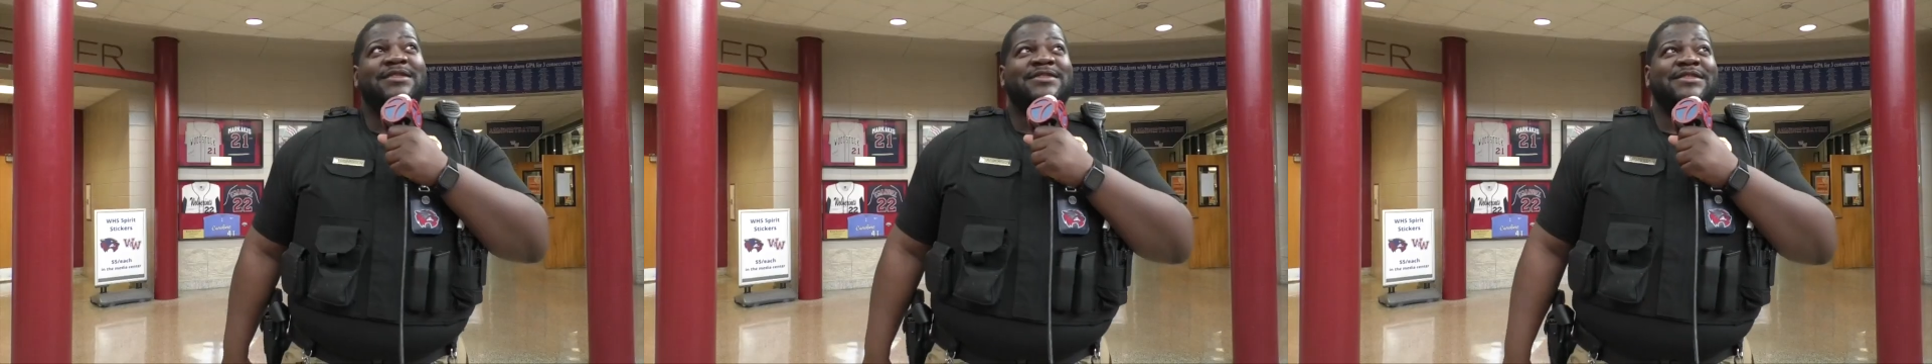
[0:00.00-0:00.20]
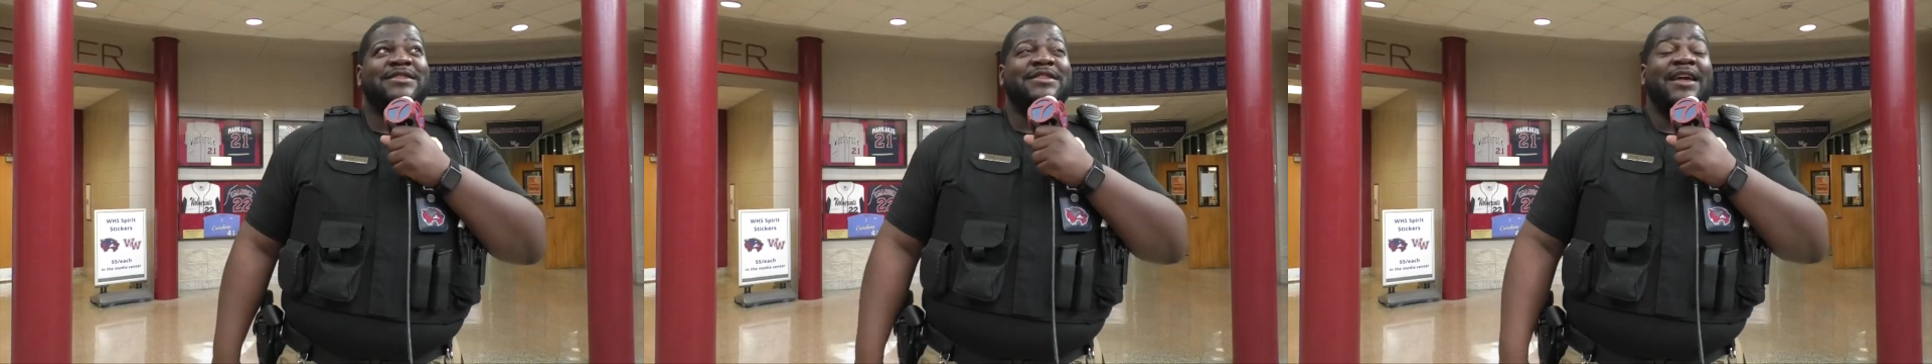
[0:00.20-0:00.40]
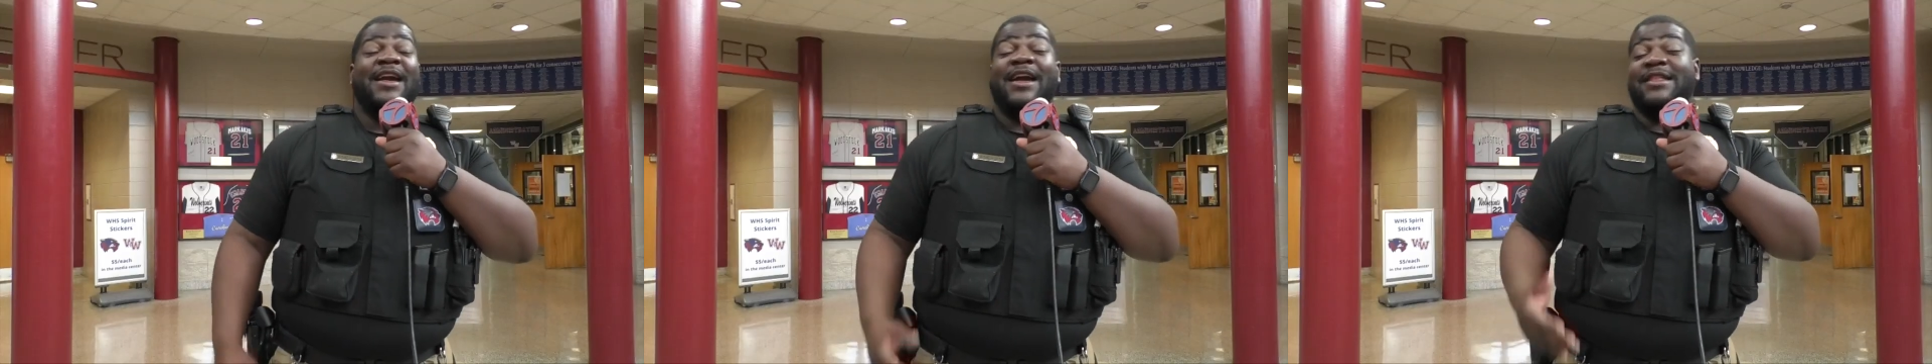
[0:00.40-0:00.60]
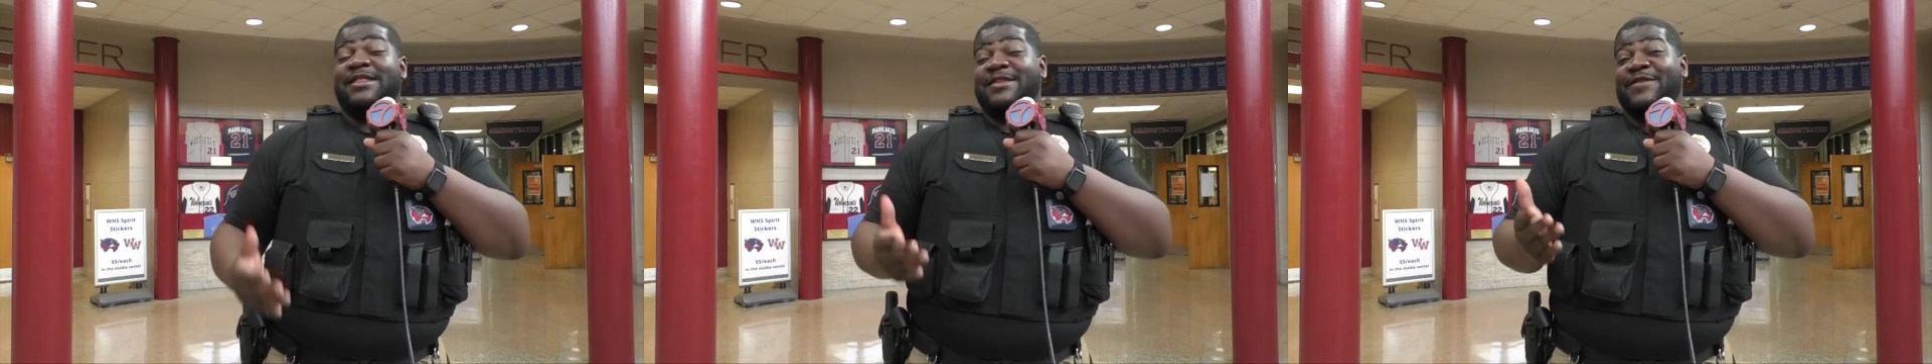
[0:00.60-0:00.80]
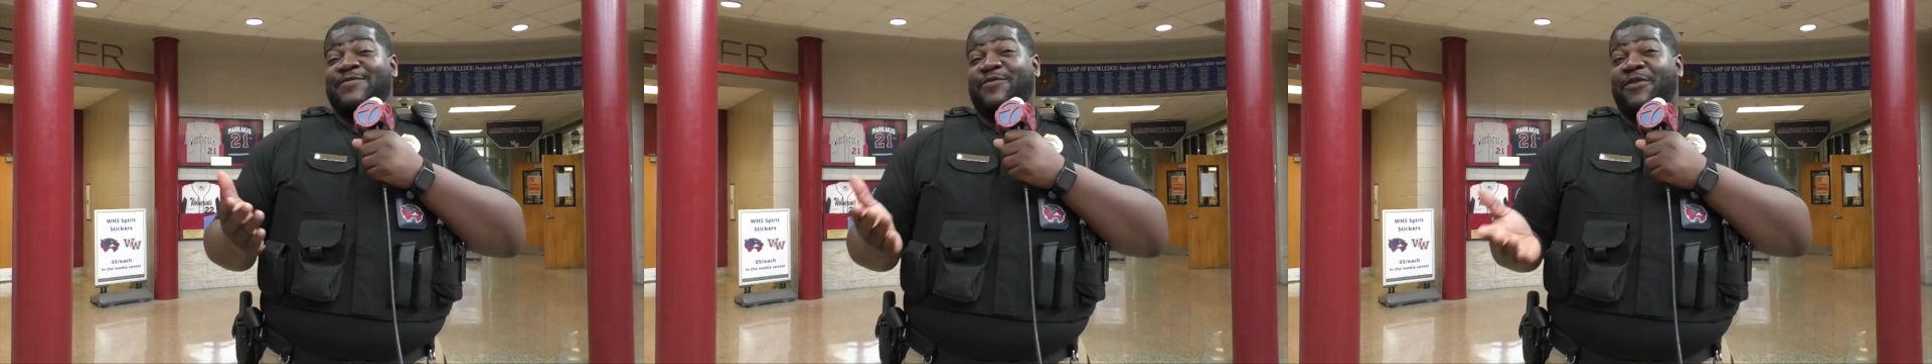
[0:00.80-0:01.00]
Let's see. I got
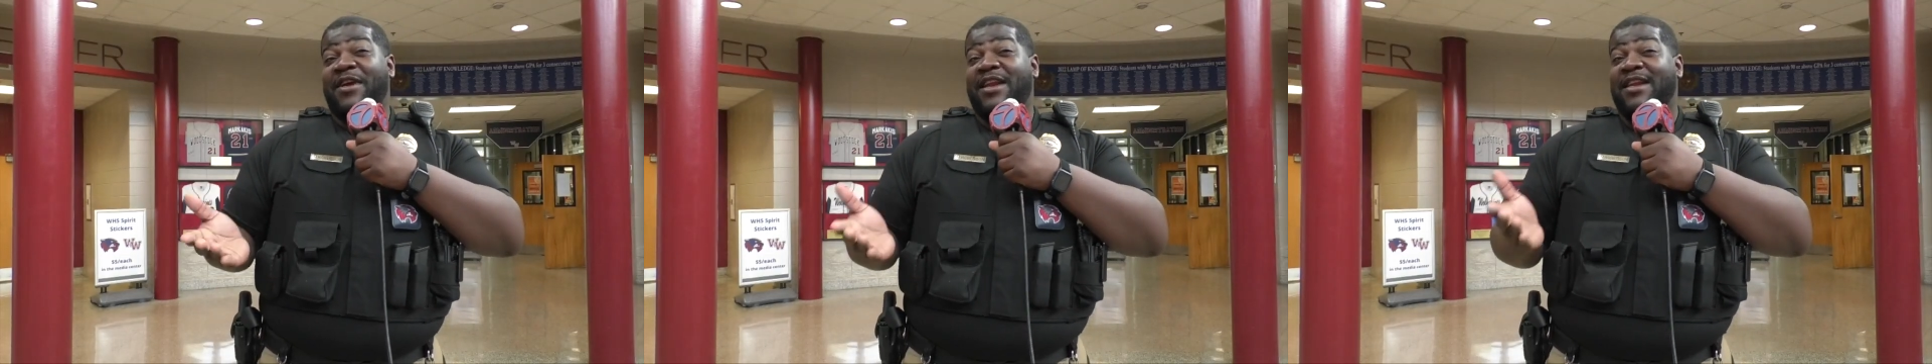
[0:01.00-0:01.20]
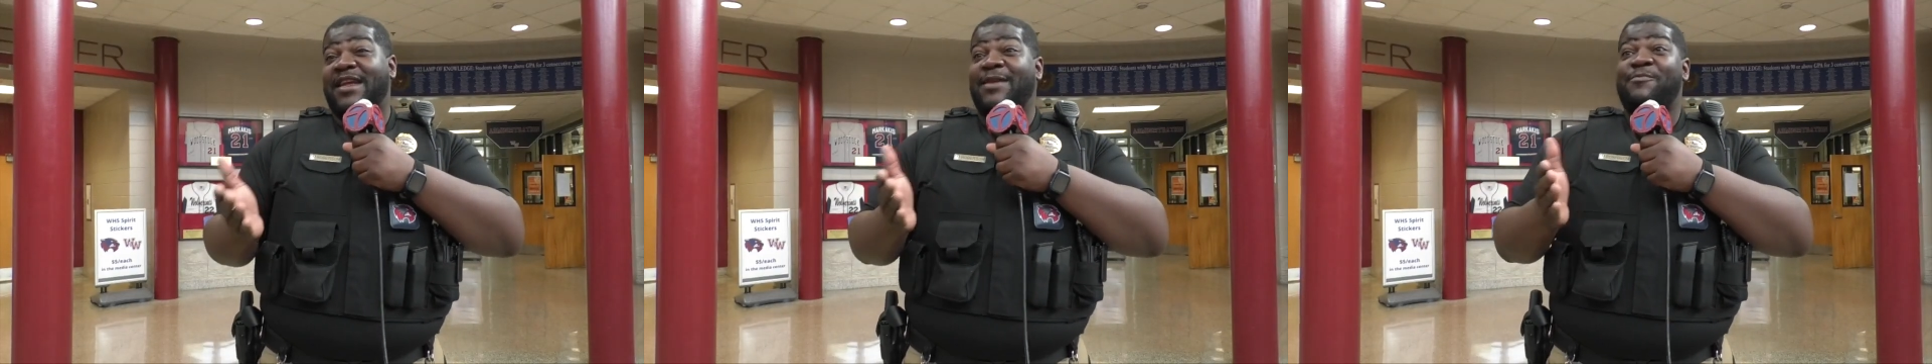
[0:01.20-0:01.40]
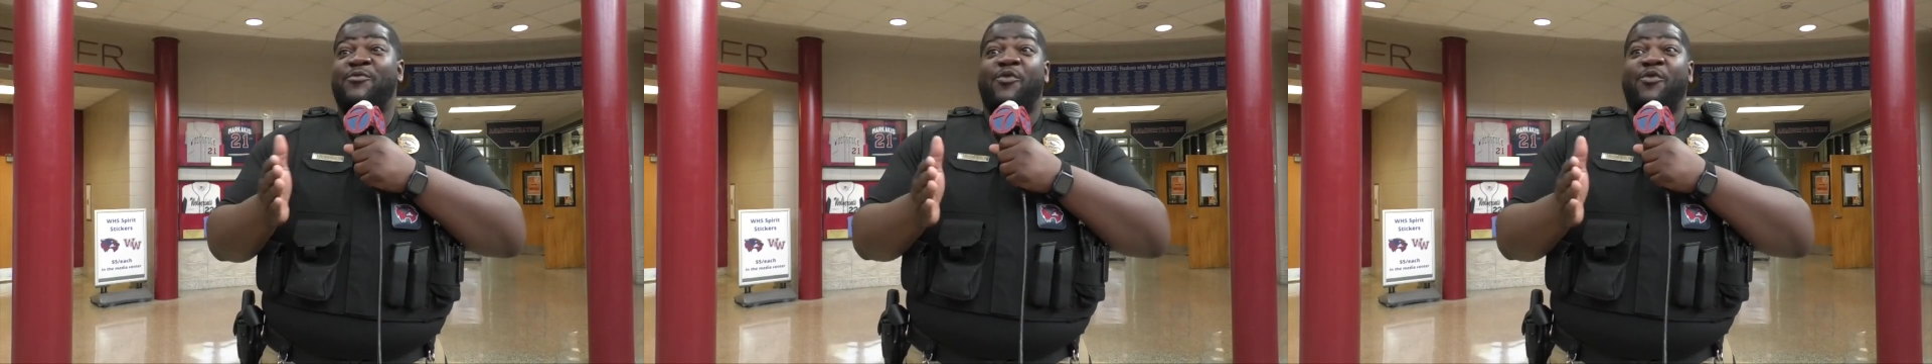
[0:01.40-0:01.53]
this friend named